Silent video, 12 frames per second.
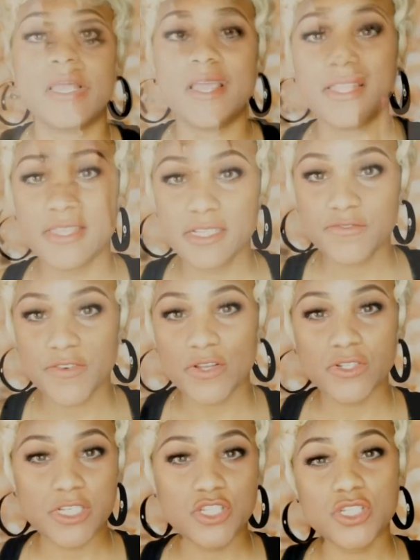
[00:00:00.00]
And this
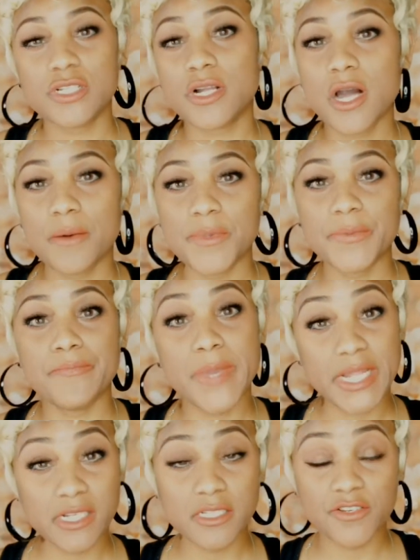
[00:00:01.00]
foundation come in
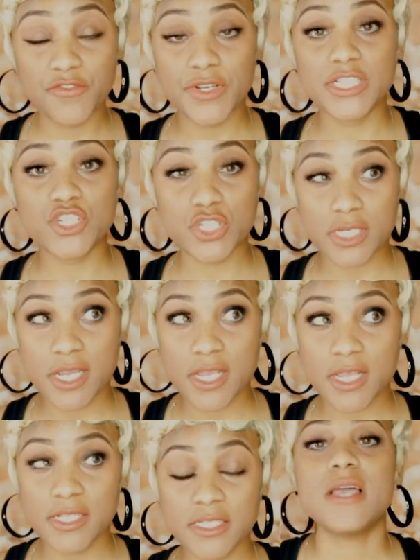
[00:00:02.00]
many different
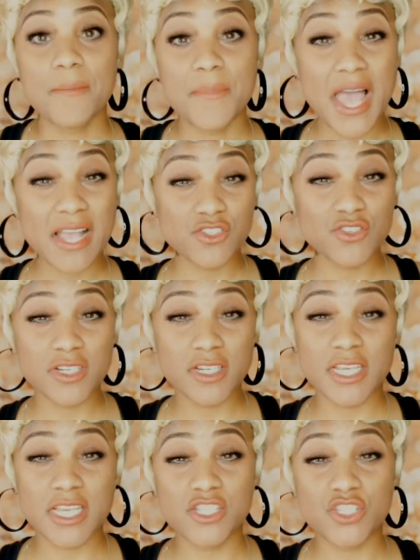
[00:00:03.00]
shades. I'm actually
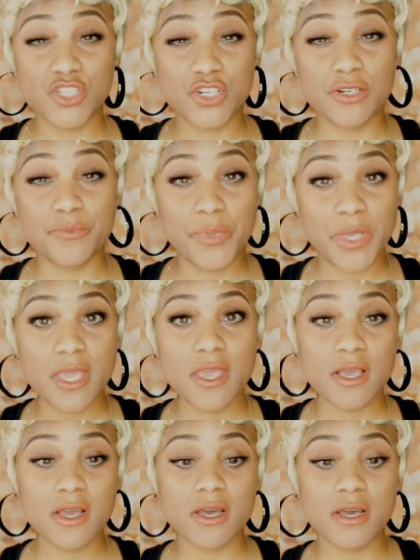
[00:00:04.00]
gonna insert a
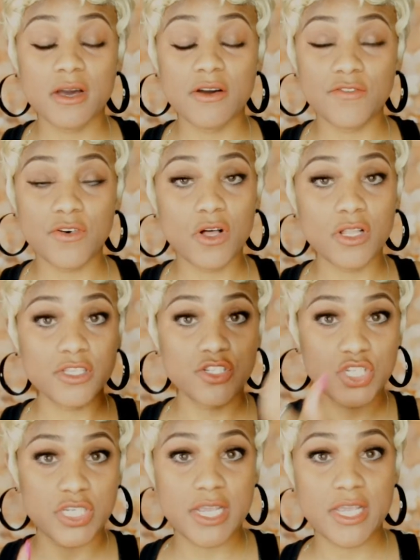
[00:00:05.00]
pic of all the
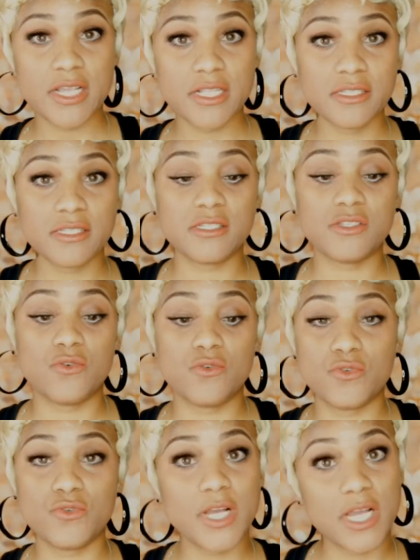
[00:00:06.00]
shades so
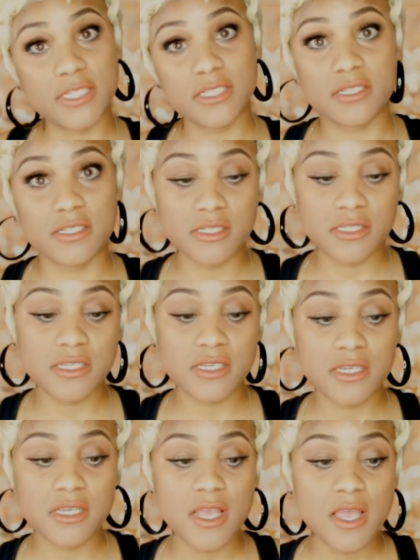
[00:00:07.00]
you guys can
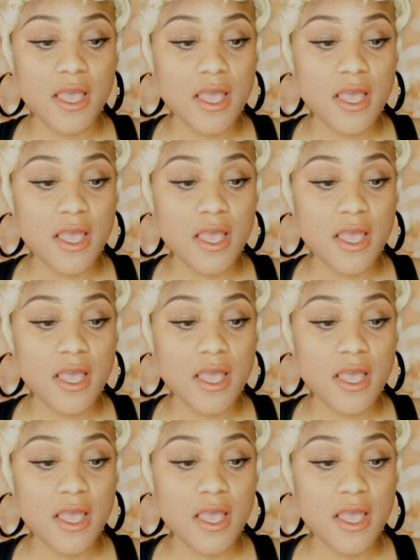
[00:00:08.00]
see.